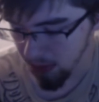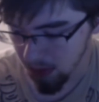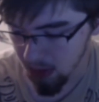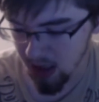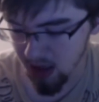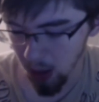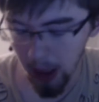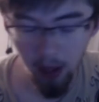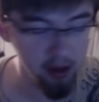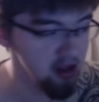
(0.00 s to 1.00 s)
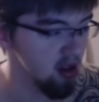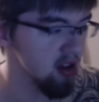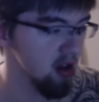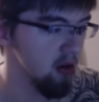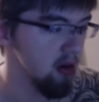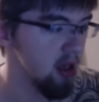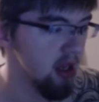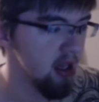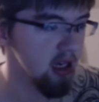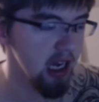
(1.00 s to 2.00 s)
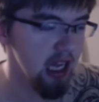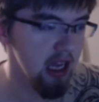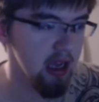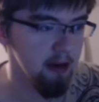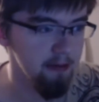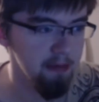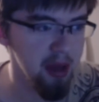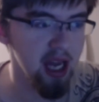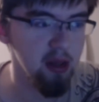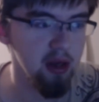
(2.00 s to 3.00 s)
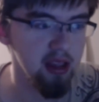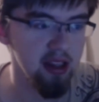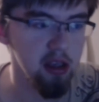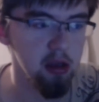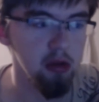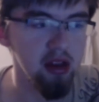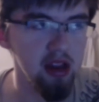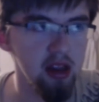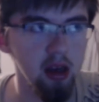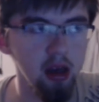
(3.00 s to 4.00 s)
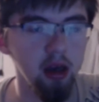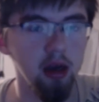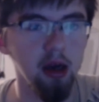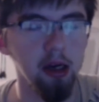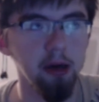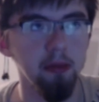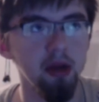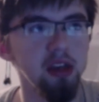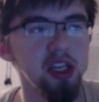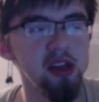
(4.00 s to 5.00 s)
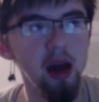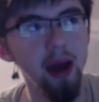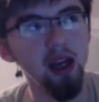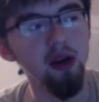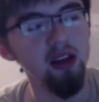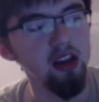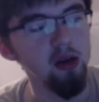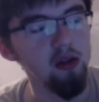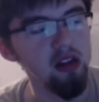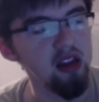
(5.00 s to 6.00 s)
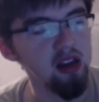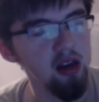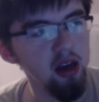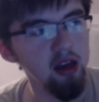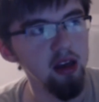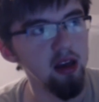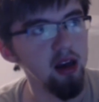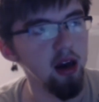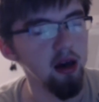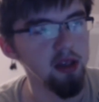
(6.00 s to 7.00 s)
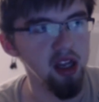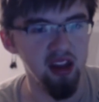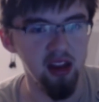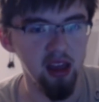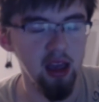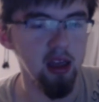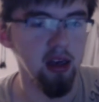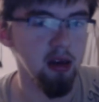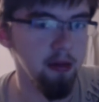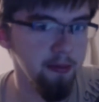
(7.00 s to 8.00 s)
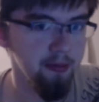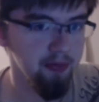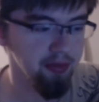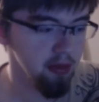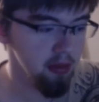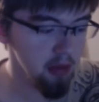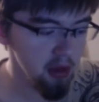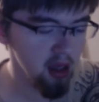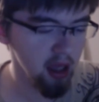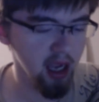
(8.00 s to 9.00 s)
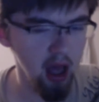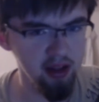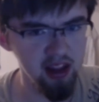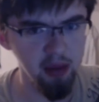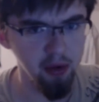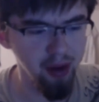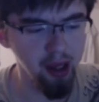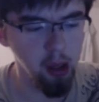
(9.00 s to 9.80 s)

So Leona is also not a bad unit to use. She's not a bad unit to use just in like Coliseum or regular